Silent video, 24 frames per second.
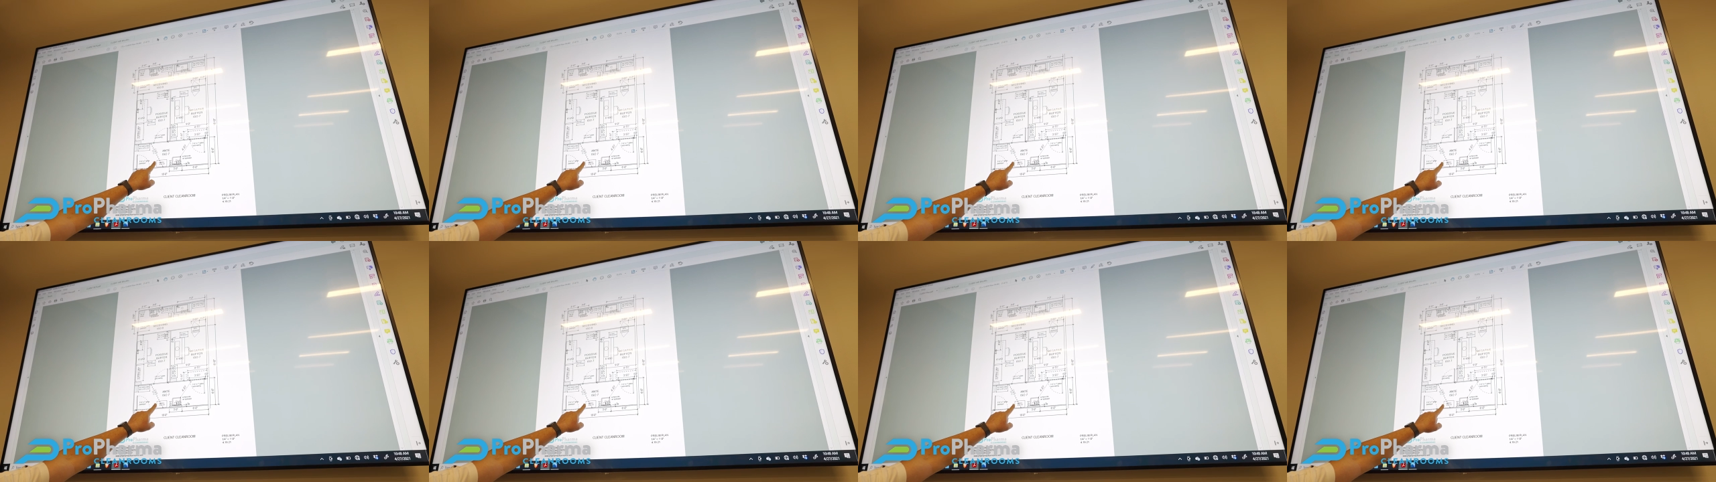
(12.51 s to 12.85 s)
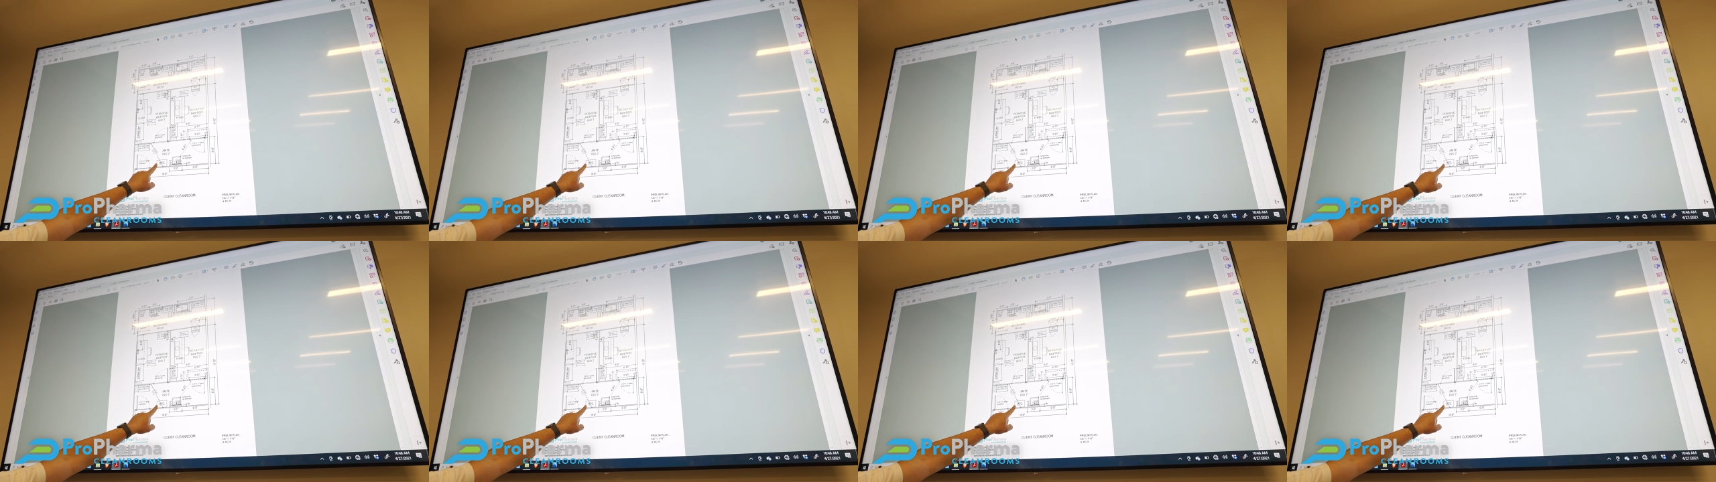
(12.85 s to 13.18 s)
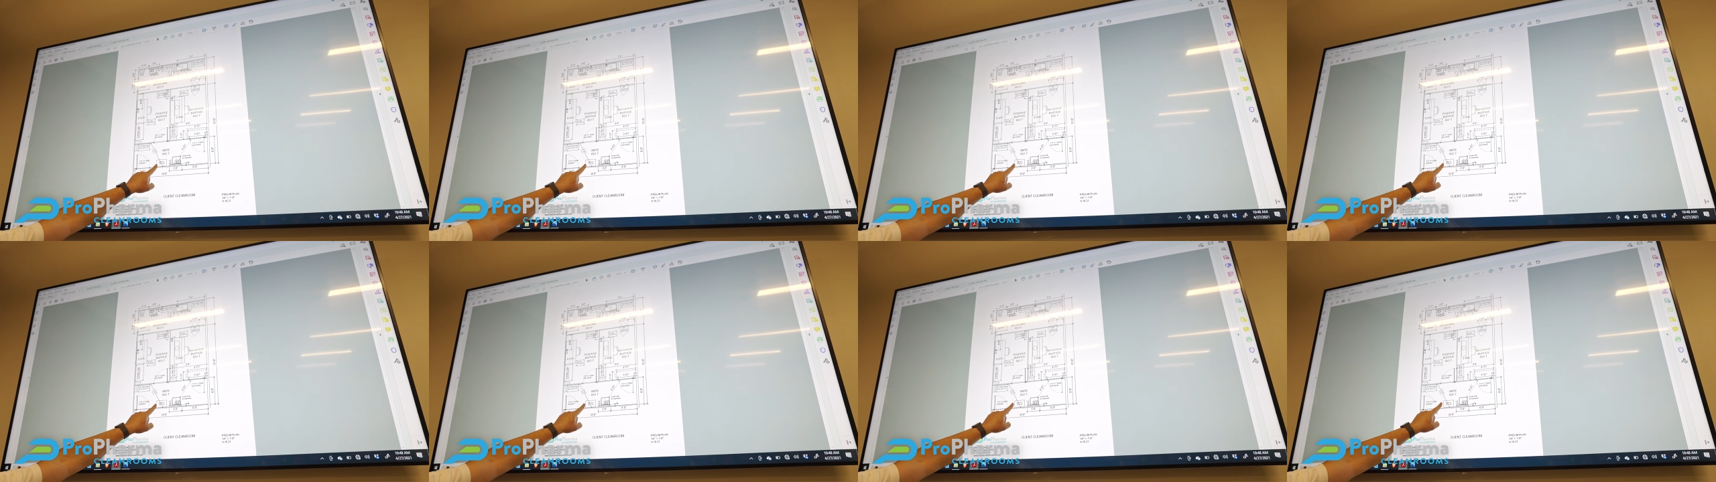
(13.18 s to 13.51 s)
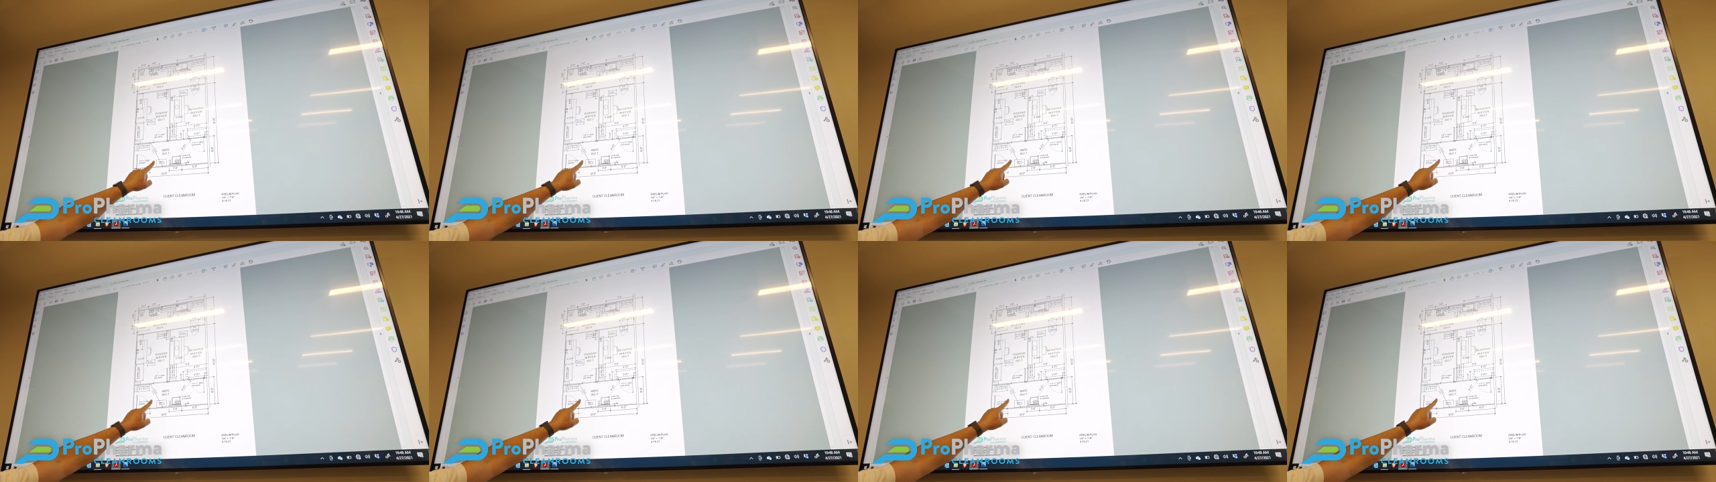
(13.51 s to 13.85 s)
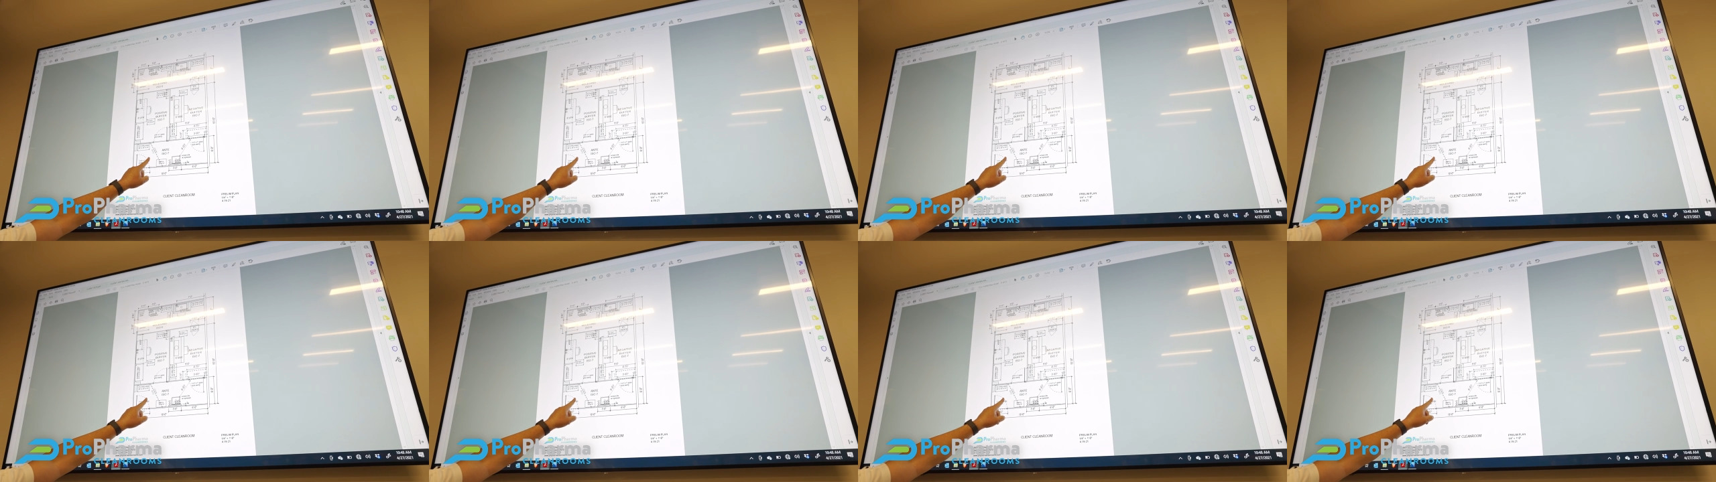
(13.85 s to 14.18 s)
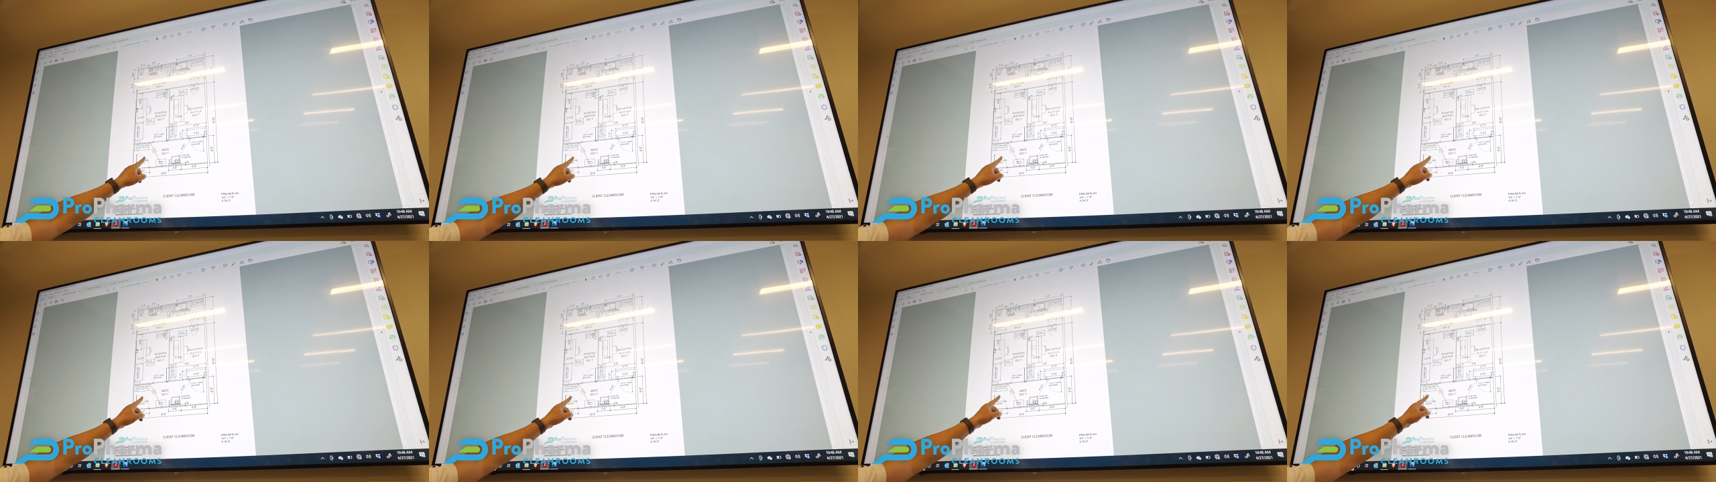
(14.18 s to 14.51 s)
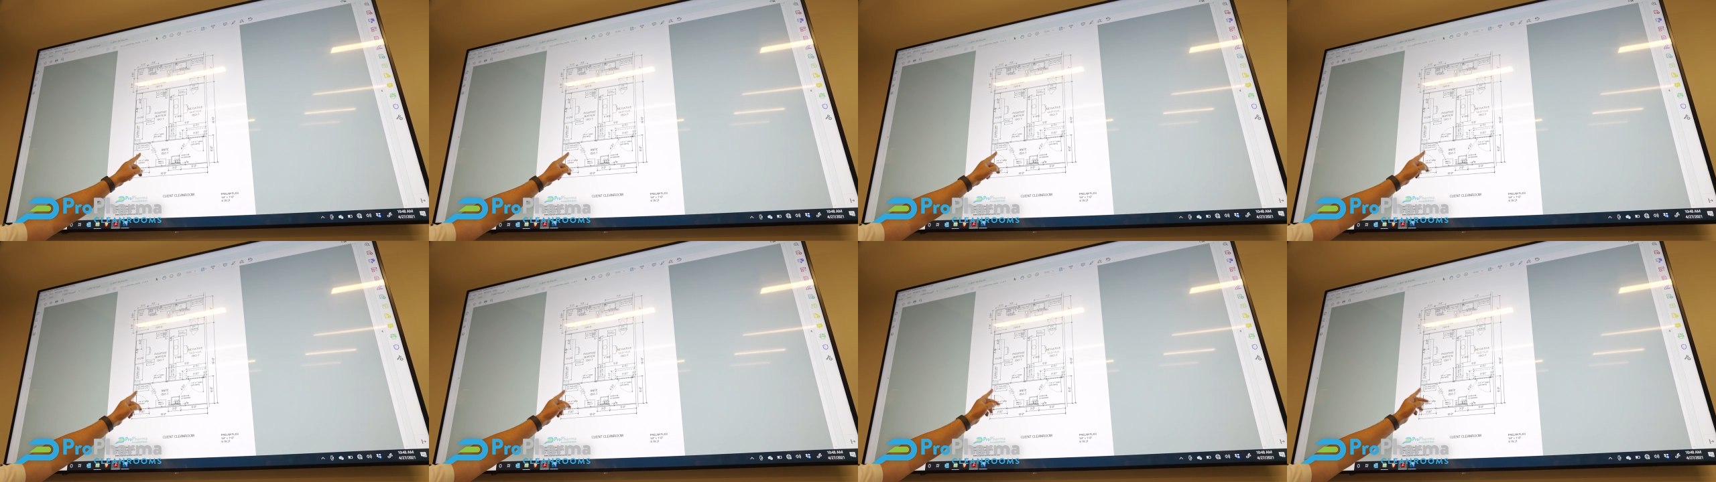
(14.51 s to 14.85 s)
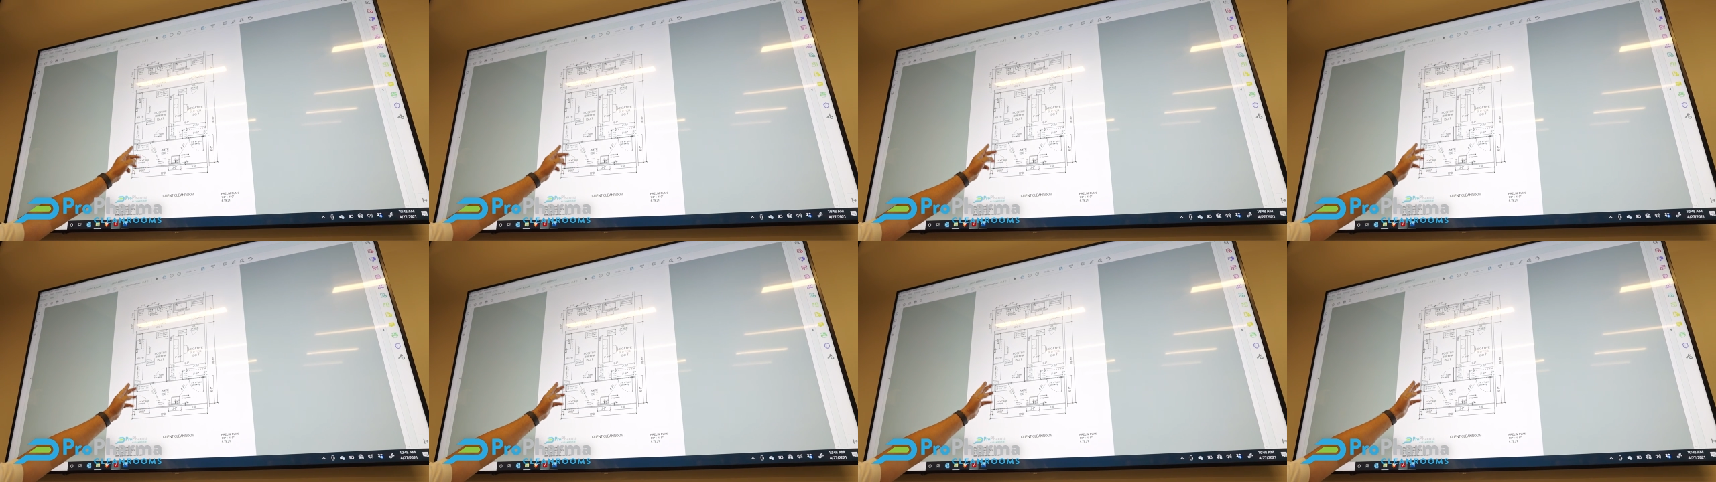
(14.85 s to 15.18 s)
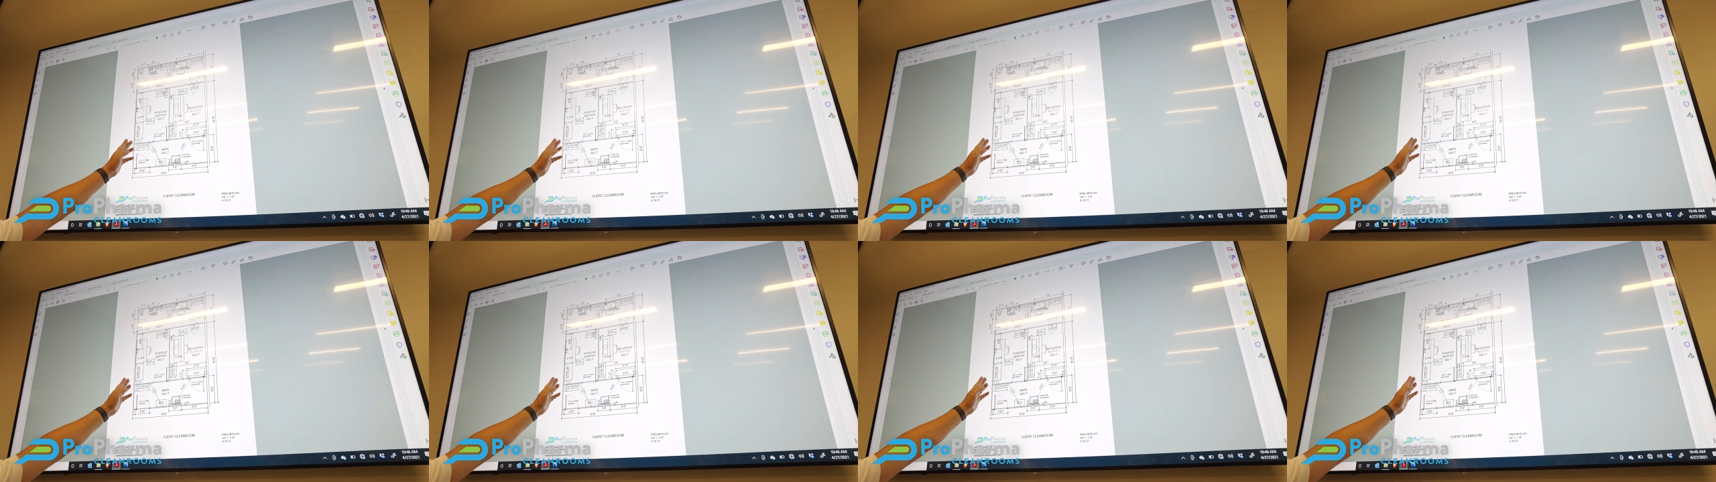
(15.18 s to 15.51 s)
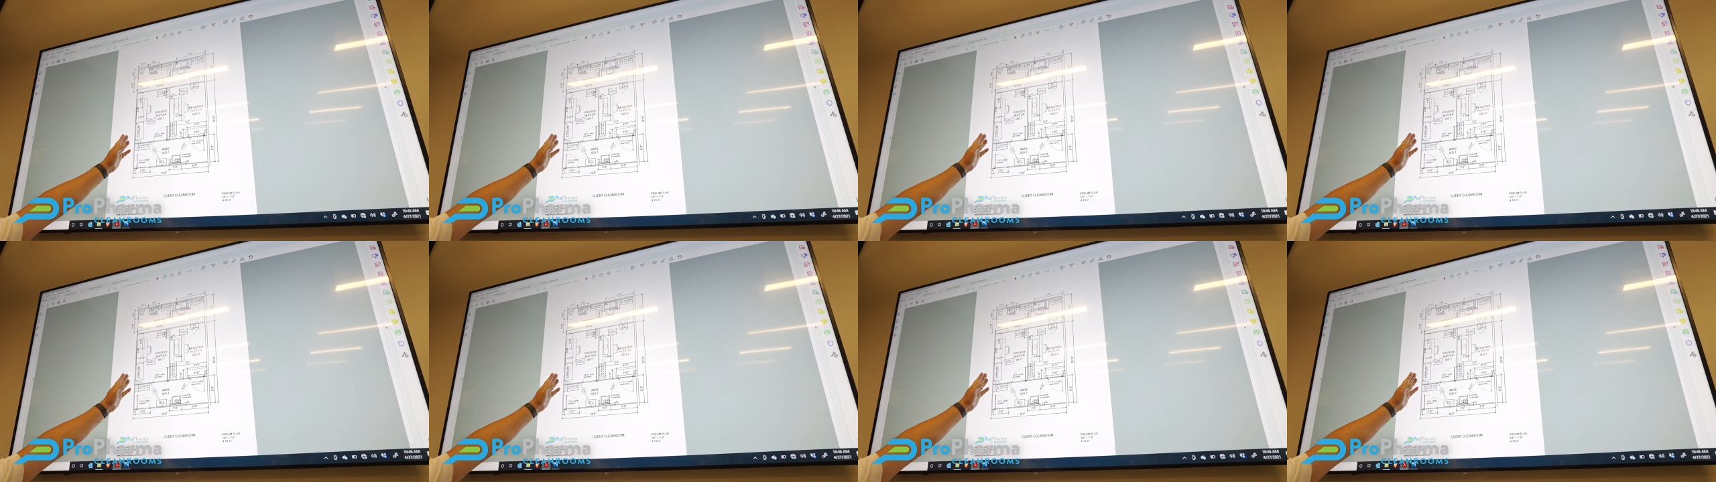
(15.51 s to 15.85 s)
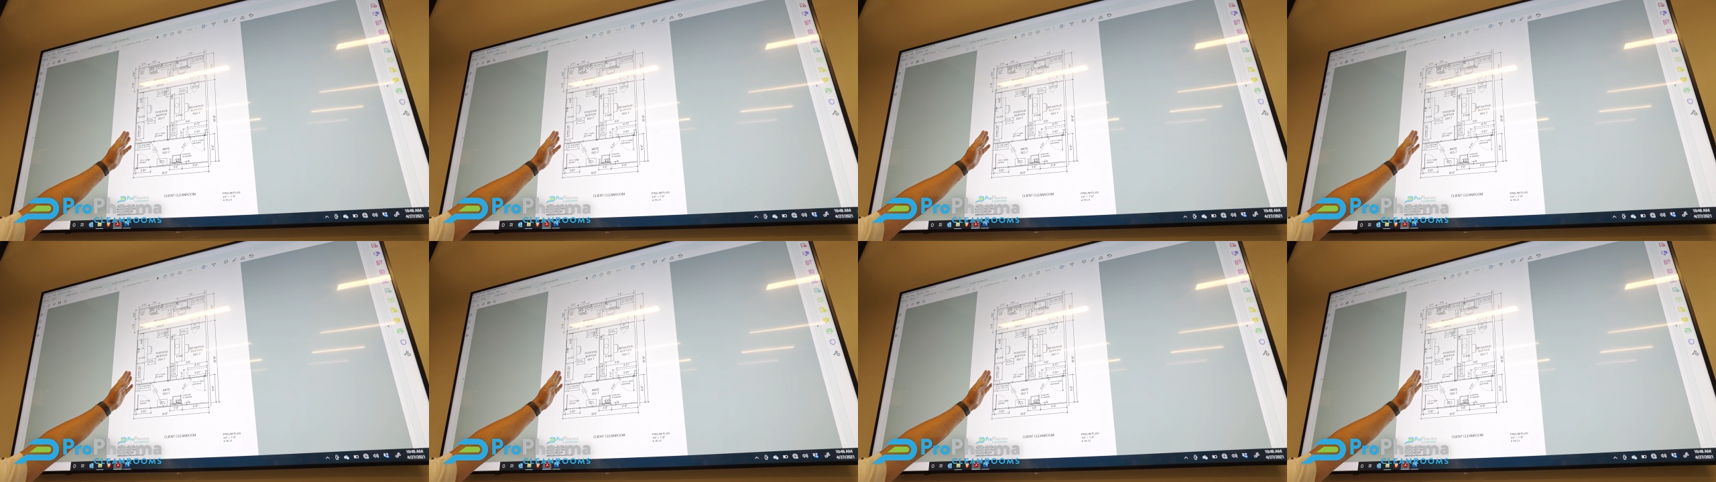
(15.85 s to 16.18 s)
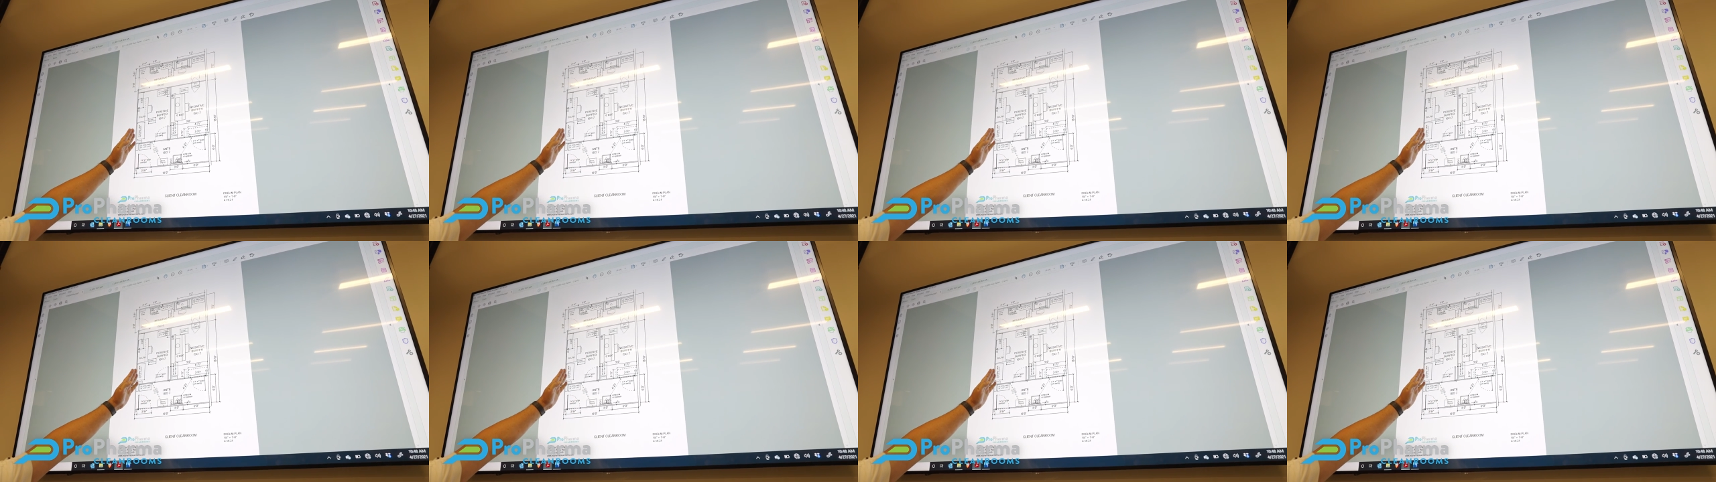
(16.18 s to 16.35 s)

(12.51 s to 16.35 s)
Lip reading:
No face is visible, so there are no lips to read.